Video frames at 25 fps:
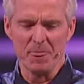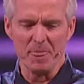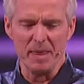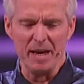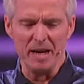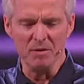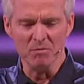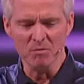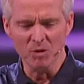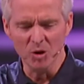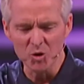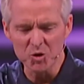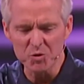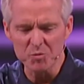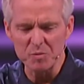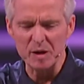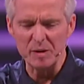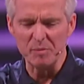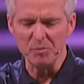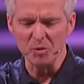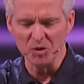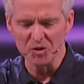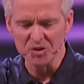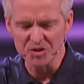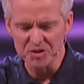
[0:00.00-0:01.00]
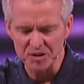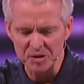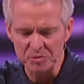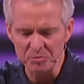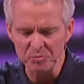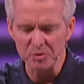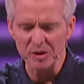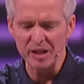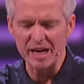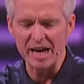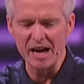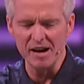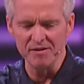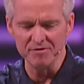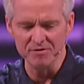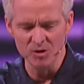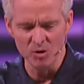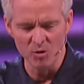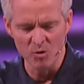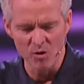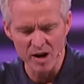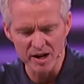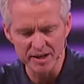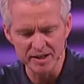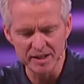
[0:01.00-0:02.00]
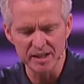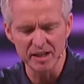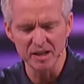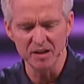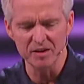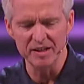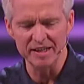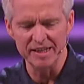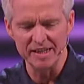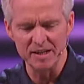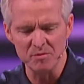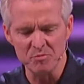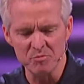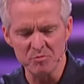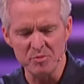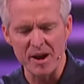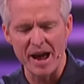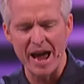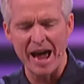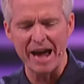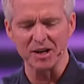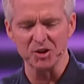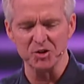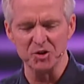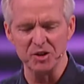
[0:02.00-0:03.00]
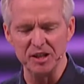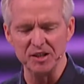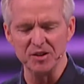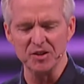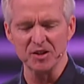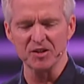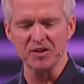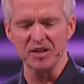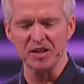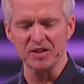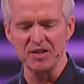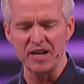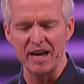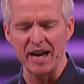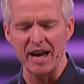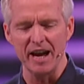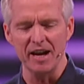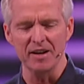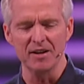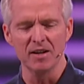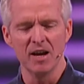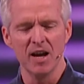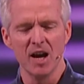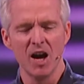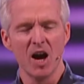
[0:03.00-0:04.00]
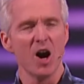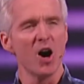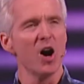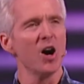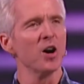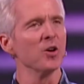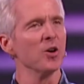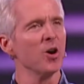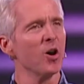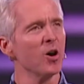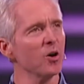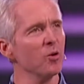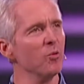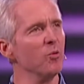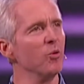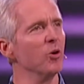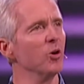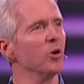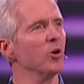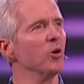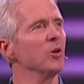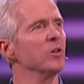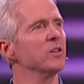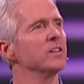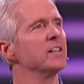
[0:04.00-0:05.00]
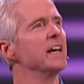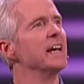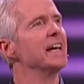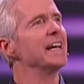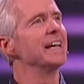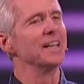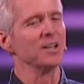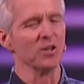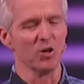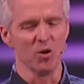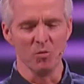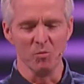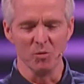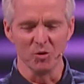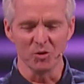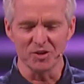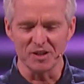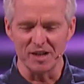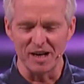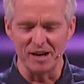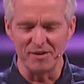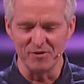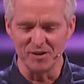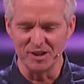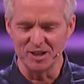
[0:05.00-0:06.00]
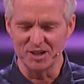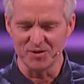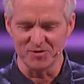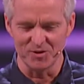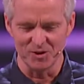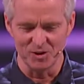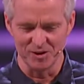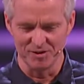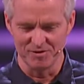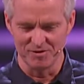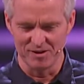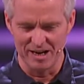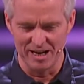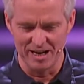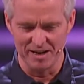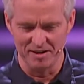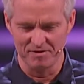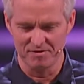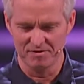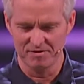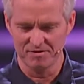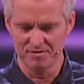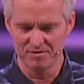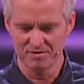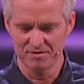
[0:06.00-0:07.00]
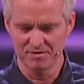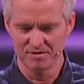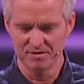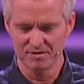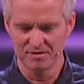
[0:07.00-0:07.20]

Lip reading: And most people simply have no idea the impact Jesus has had on our world in almost every sphere of life.